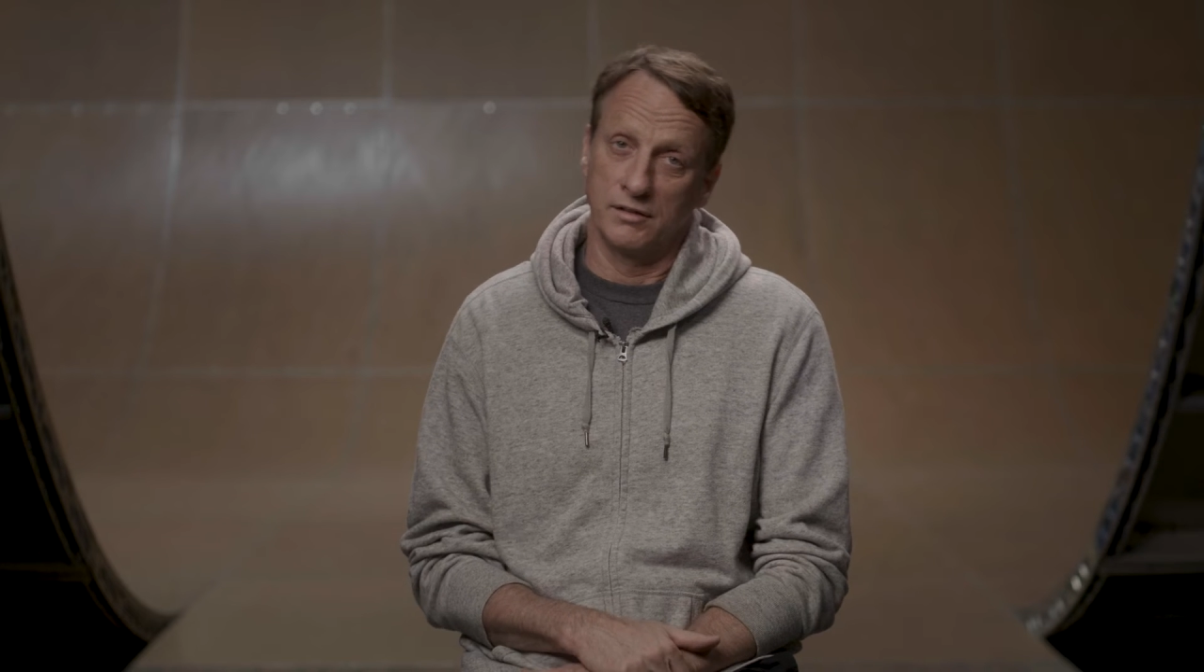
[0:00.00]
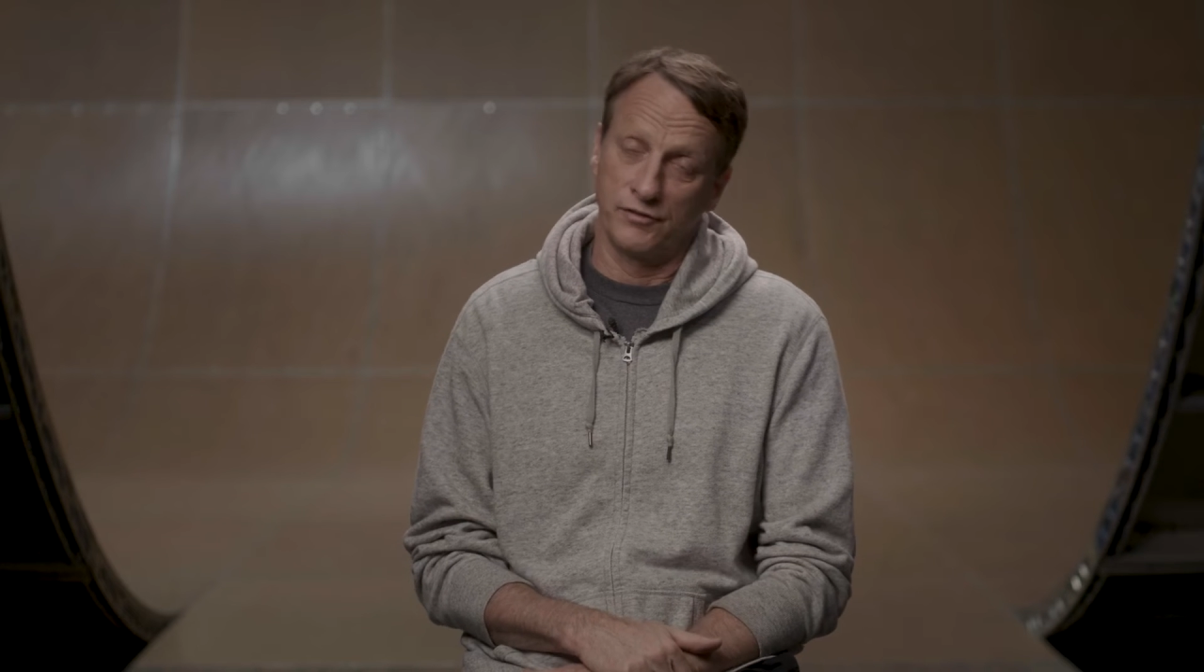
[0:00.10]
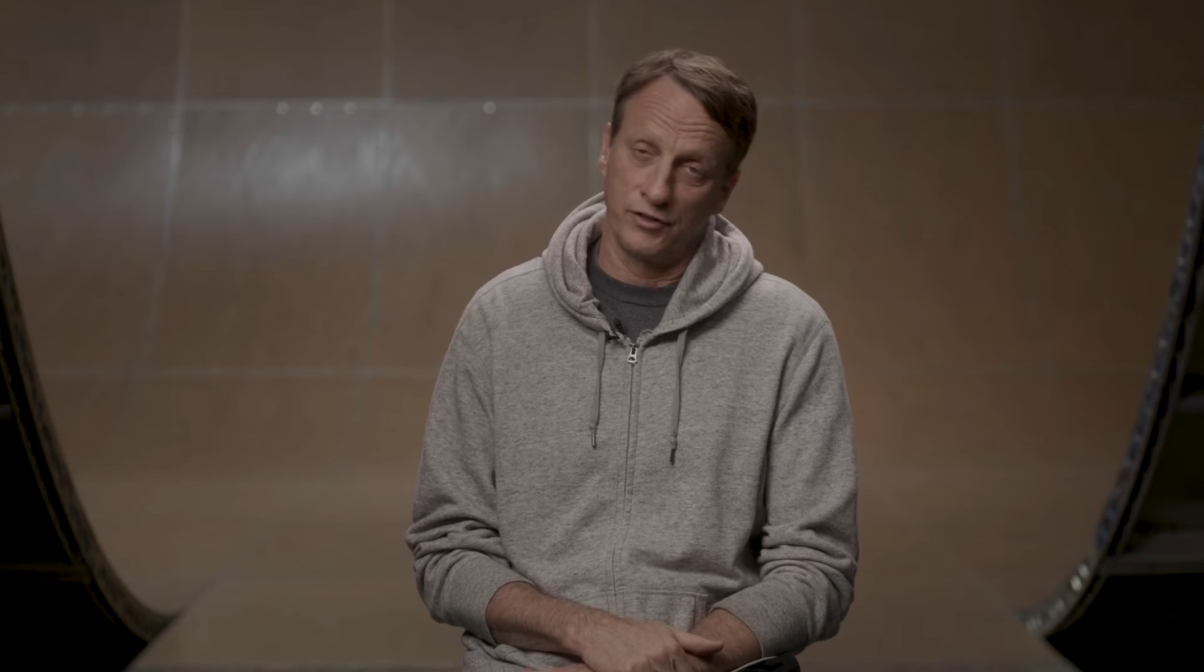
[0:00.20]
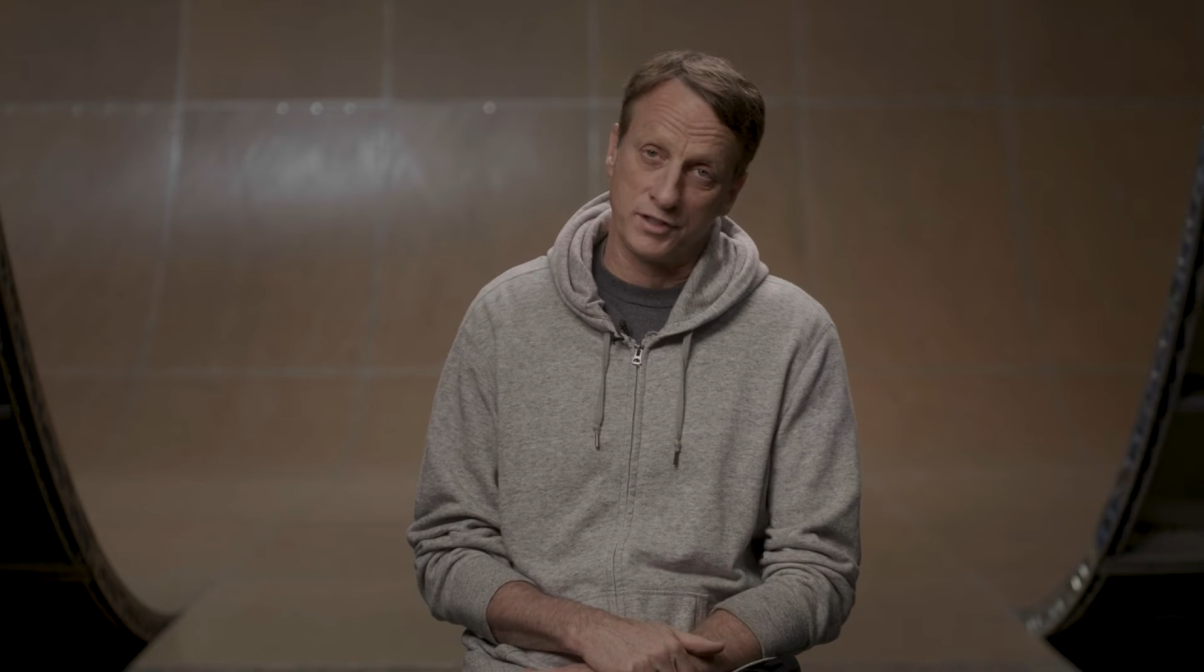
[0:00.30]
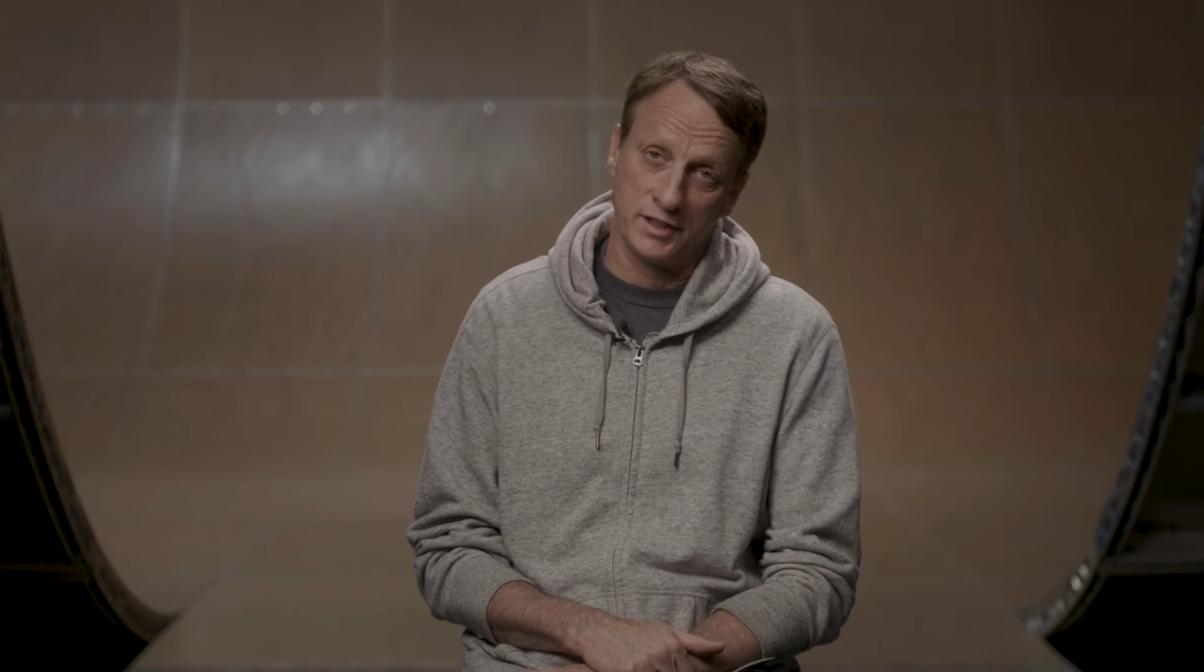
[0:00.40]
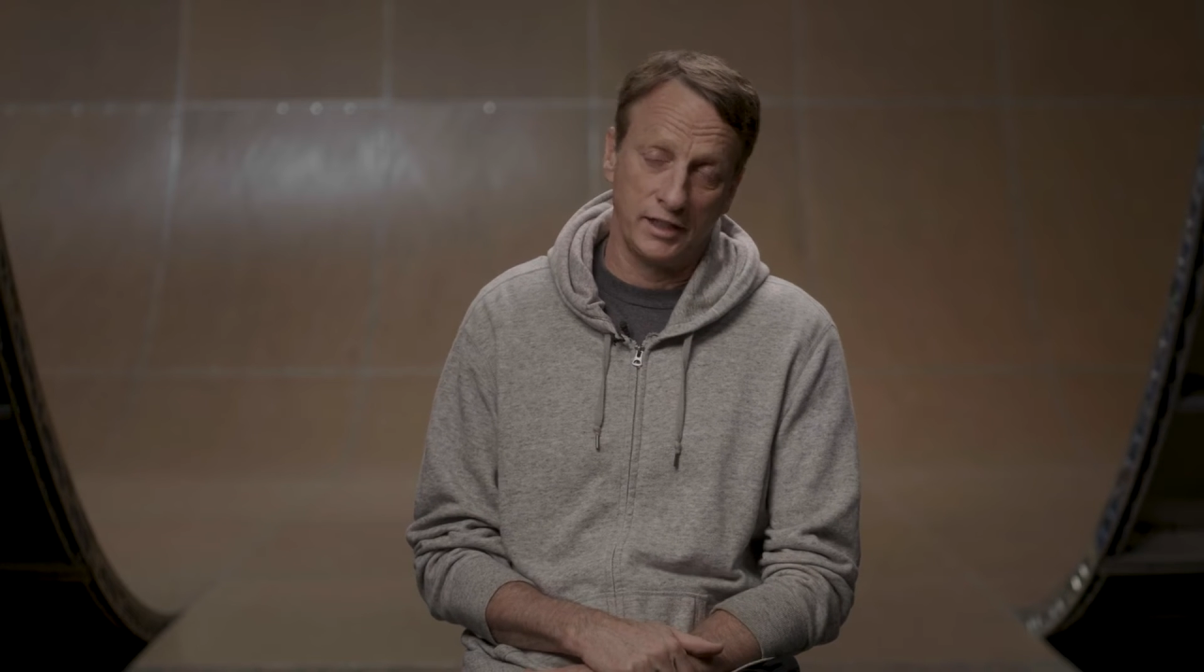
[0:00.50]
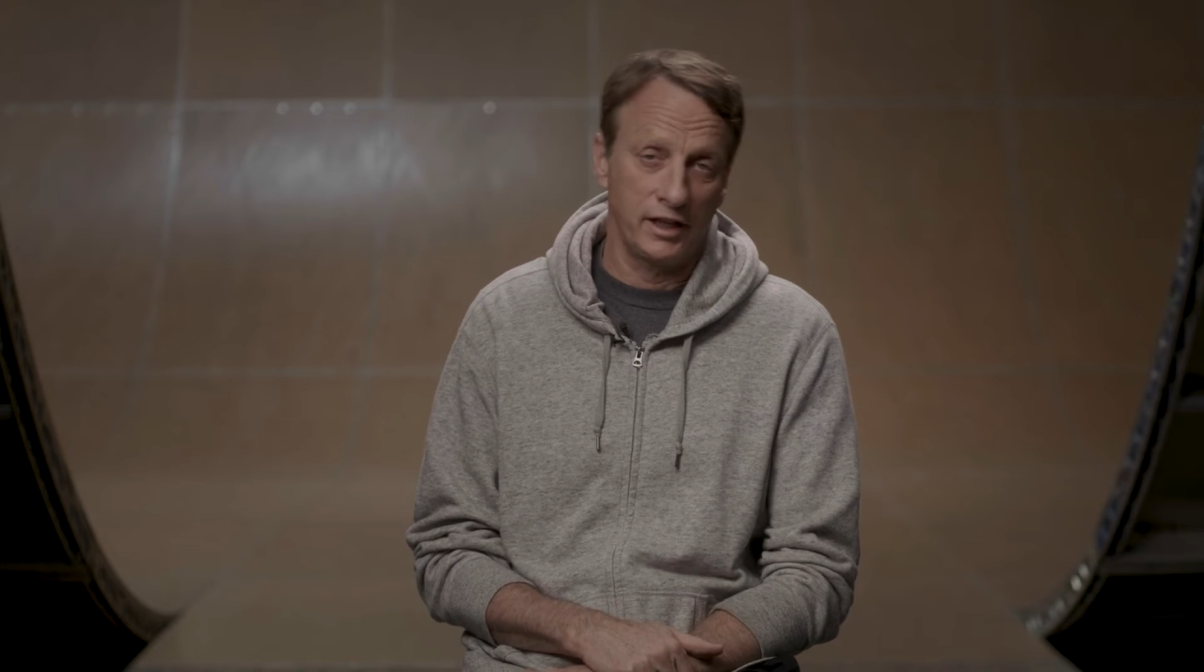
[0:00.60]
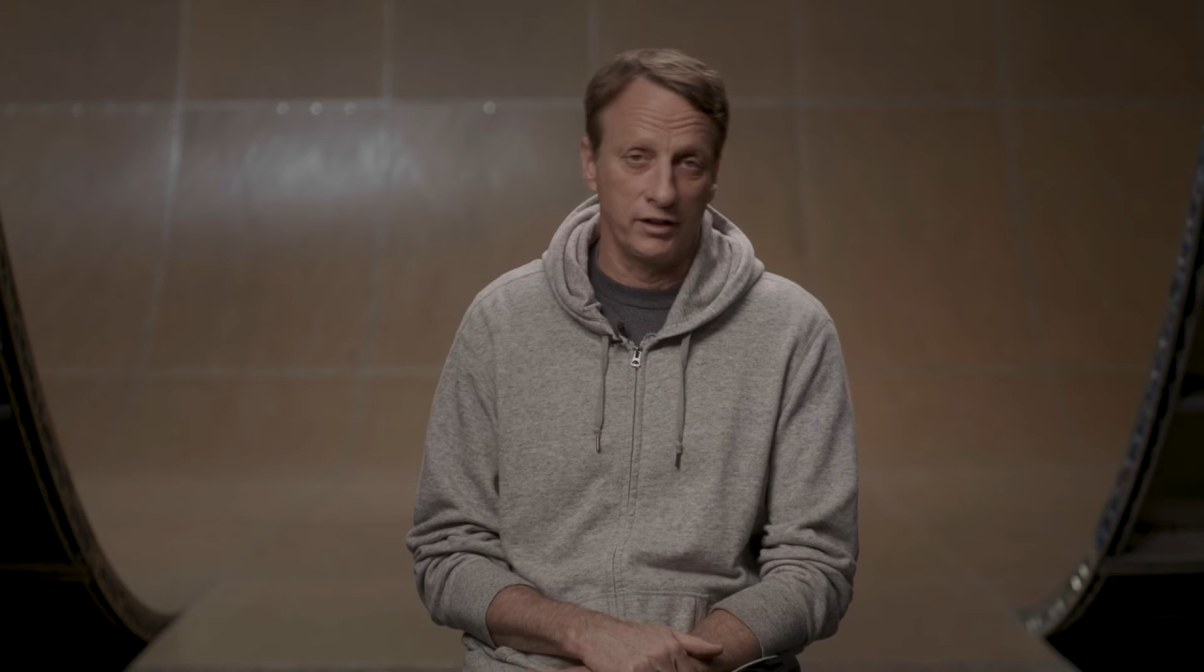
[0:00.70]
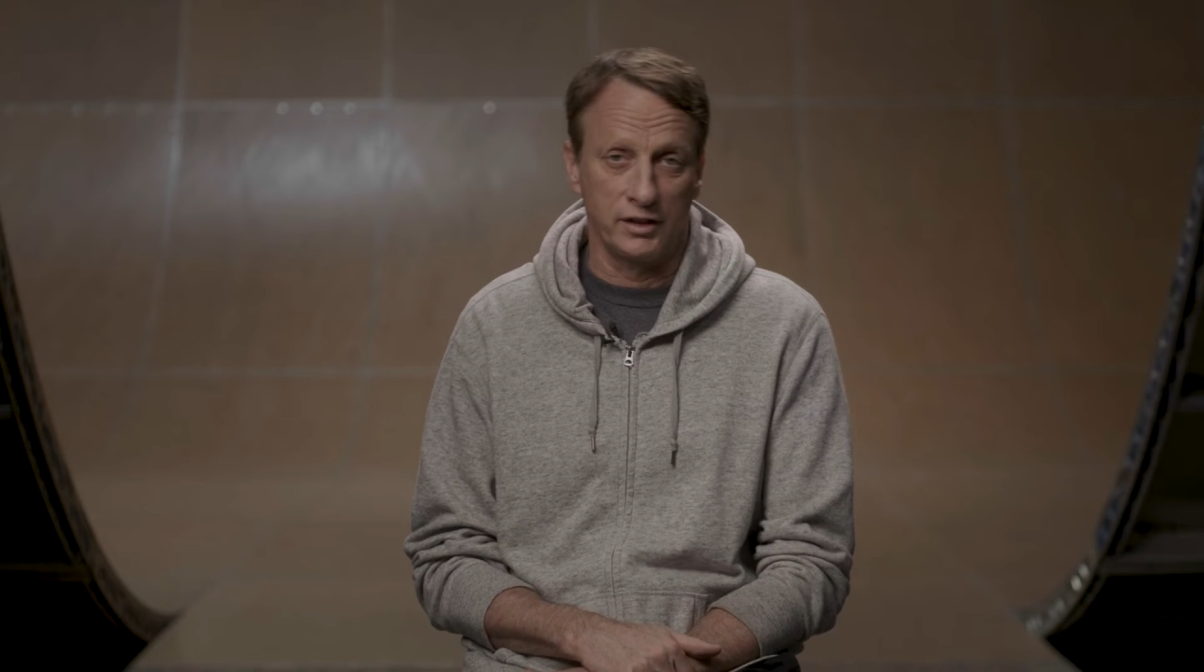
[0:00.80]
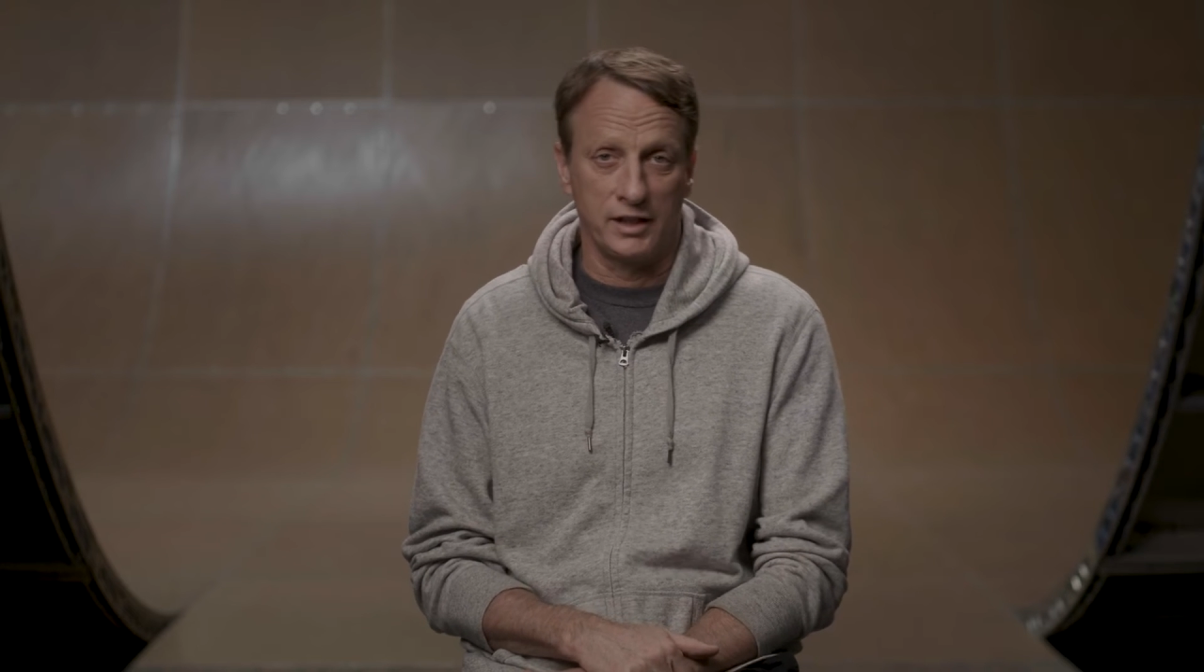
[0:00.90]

first 900